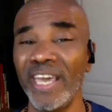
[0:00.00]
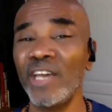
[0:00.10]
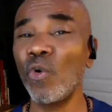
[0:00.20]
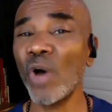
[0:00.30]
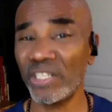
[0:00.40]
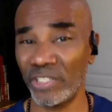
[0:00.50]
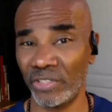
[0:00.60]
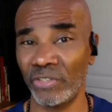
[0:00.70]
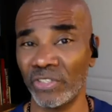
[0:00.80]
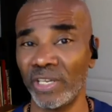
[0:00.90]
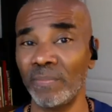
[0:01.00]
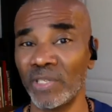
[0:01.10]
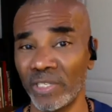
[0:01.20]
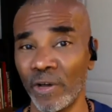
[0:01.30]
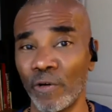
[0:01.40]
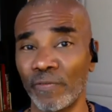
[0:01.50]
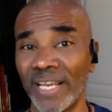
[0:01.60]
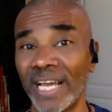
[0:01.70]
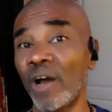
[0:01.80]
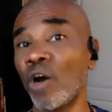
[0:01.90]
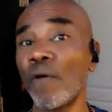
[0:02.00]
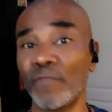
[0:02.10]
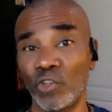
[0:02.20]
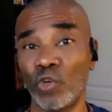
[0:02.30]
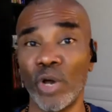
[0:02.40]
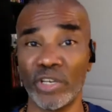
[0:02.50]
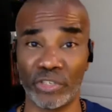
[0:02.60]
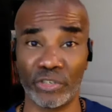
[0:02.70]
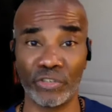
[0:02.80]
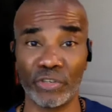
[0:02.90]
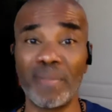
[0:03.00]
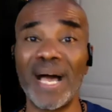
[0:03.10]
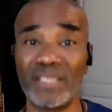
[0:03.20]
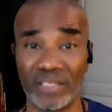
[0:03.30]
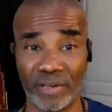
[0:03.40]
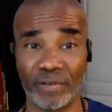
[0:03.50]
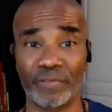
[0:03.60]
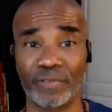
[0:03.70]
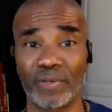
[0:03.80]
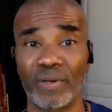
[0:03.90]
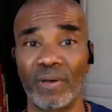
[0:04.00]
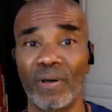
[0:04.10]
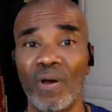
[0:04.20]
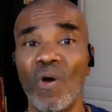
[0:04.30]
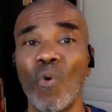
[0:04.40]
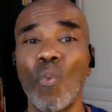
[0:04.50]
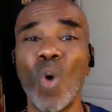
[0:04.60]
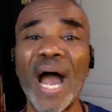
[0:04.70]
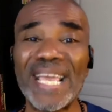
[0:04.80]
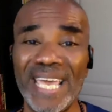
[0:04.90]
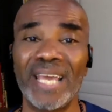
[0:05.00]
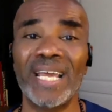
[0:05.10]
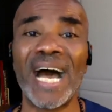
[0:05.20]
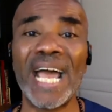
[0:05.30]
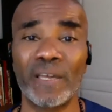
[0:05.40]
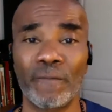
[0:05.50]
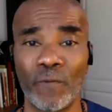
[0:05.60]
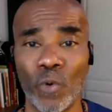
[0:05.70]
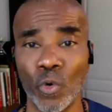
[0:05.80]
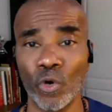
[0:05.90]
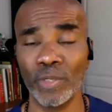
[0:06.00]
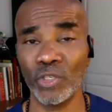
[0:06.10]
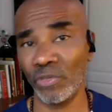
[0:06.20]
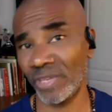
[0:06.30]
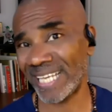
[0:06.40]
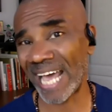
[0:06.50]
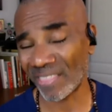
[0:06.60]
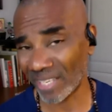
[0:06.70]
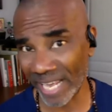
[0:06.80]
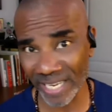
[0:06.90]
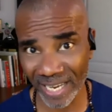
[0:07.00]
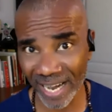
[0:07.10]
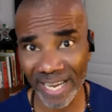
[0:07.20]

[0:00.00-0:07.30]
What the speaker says: he questions himself, like I often questioned myself. Why can't I conform to this athletic